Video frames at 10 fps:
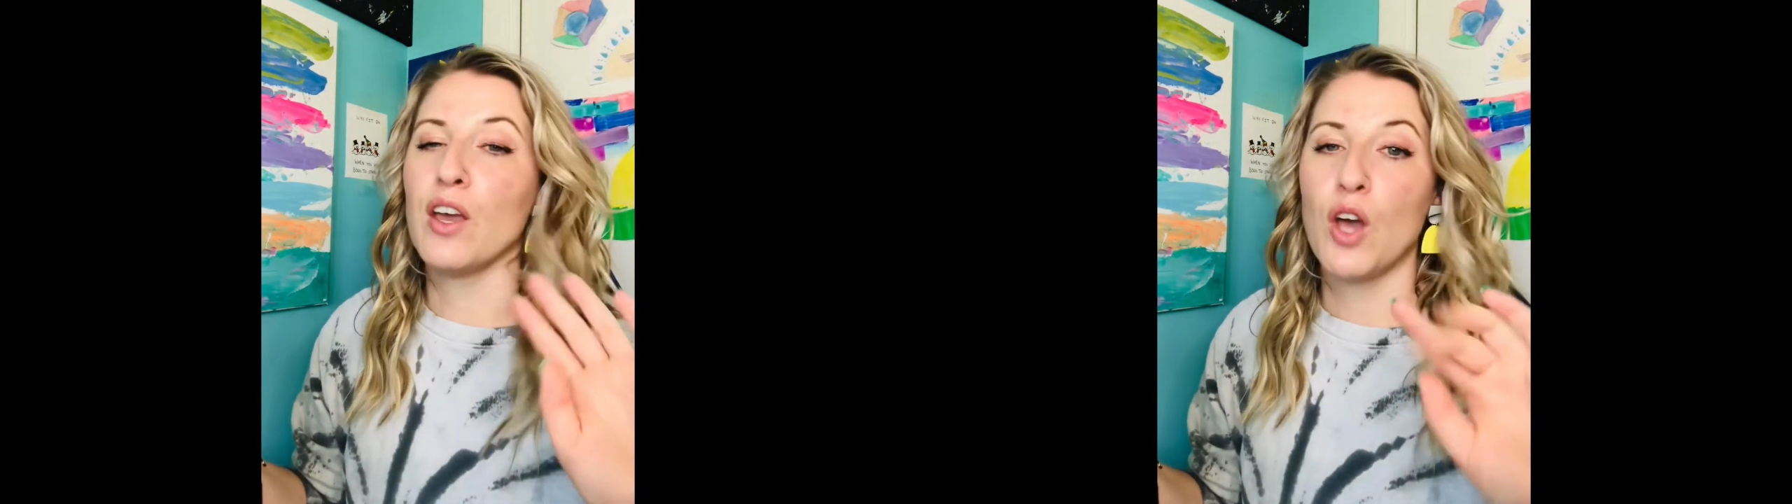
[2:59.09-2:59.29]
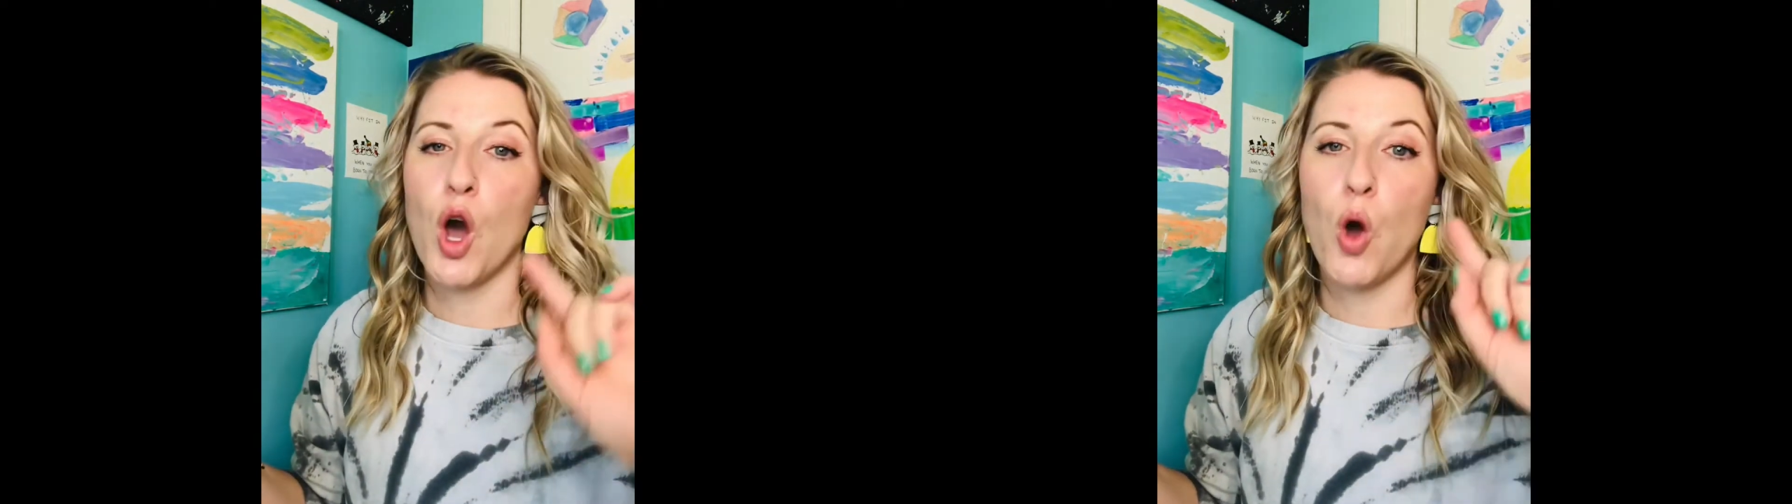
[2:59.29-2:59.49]

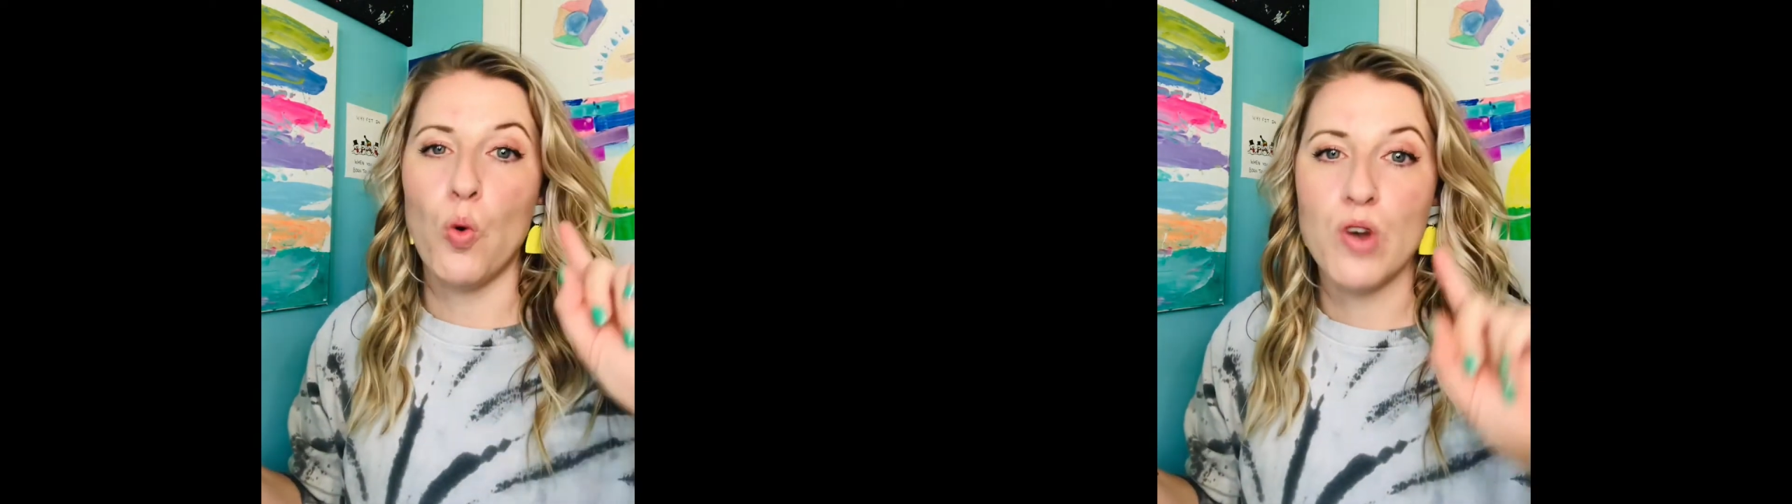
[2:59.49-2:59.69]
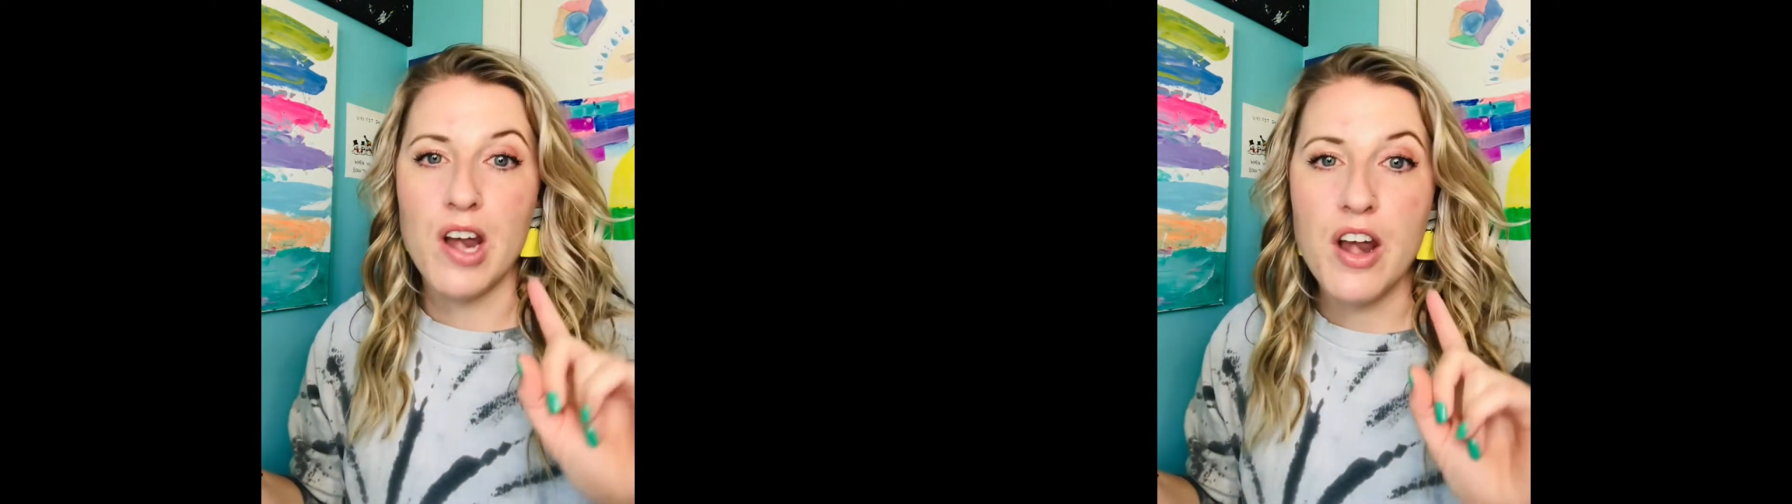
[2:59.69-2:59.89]
go
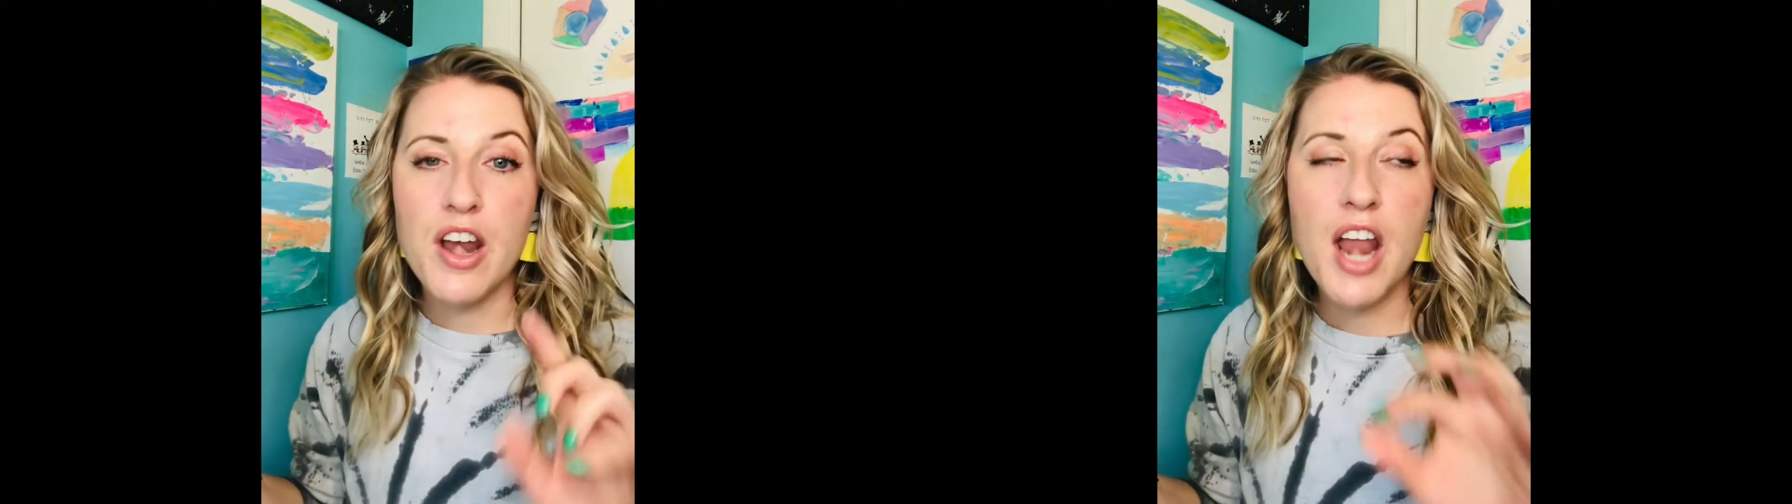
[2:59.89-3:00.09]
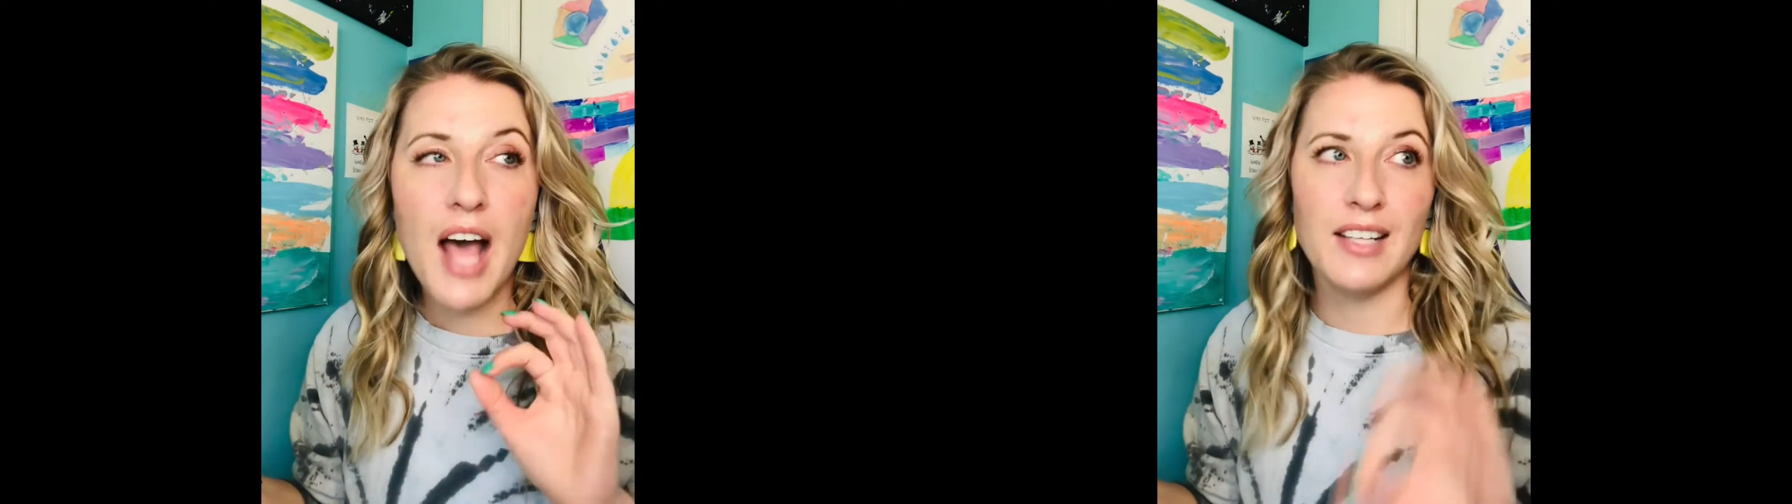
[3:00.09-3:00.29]

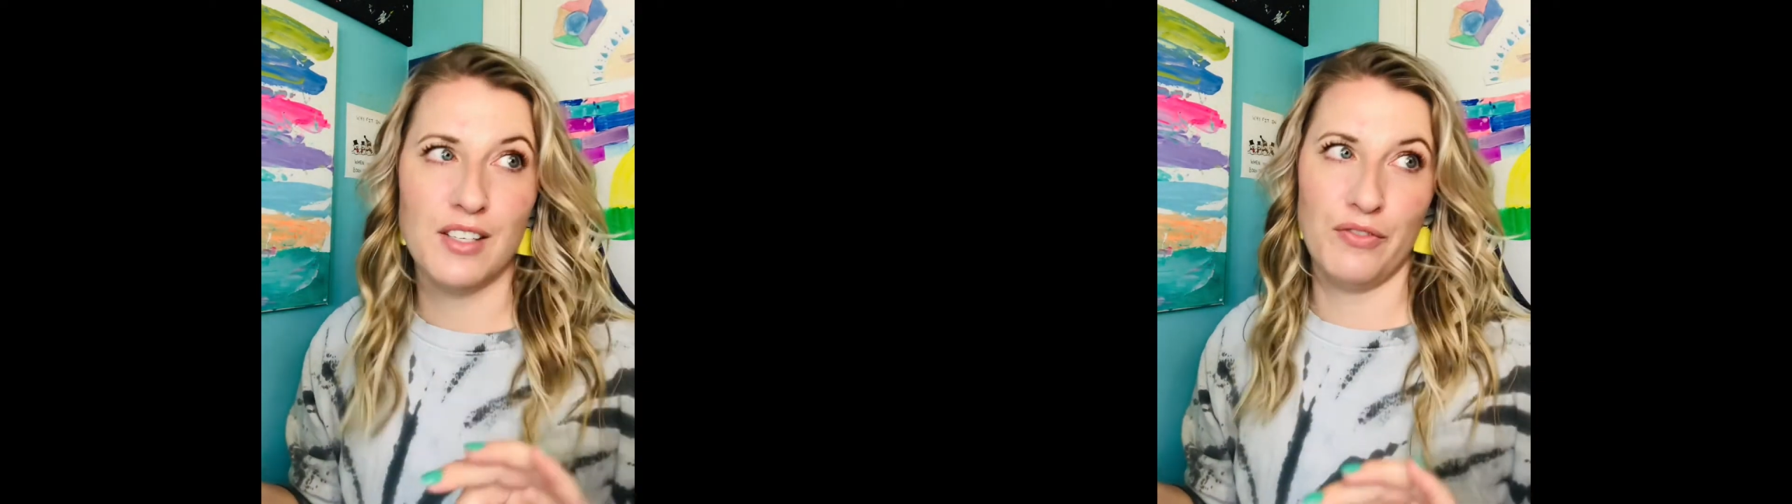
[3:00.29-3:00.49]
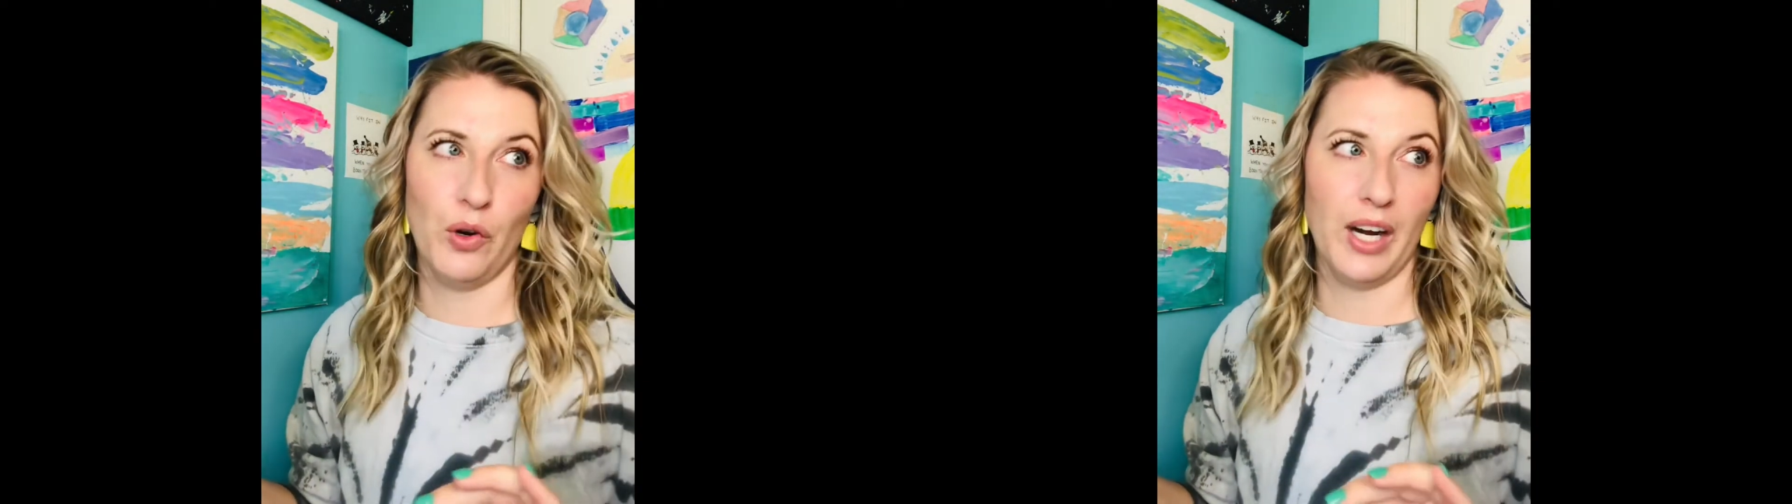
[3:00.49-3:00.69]
nuts
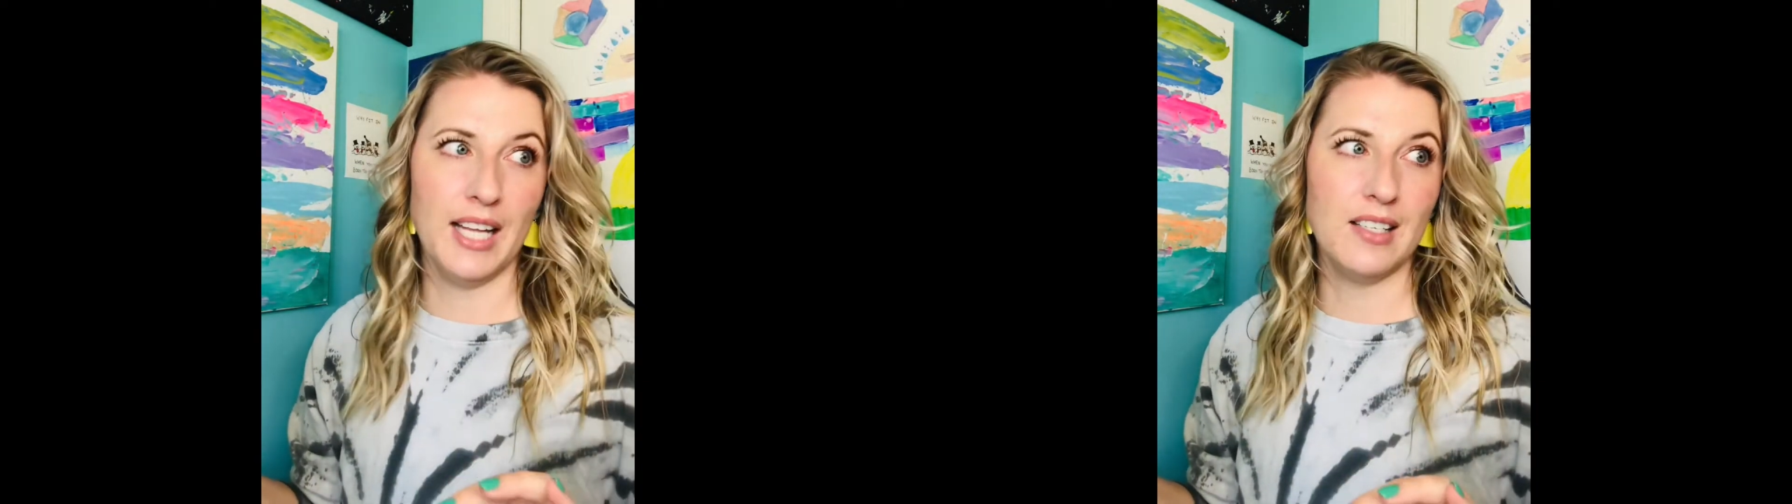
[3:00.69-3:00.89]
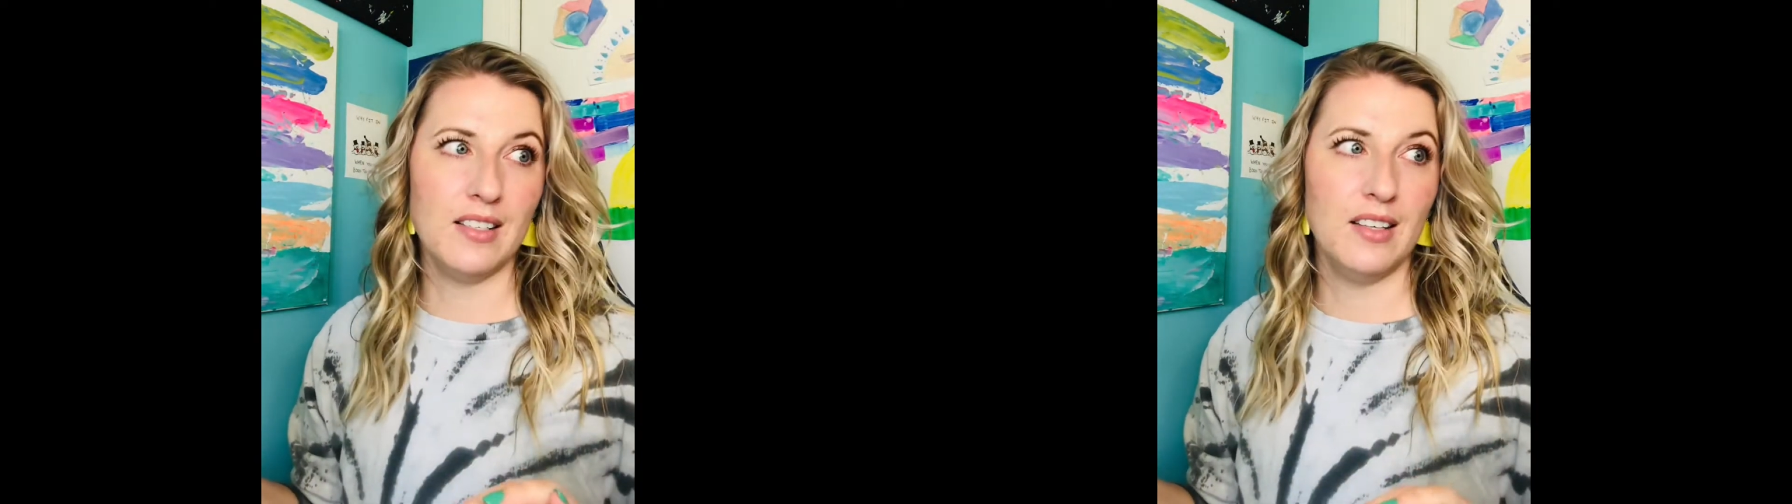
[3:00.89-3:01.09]
for it.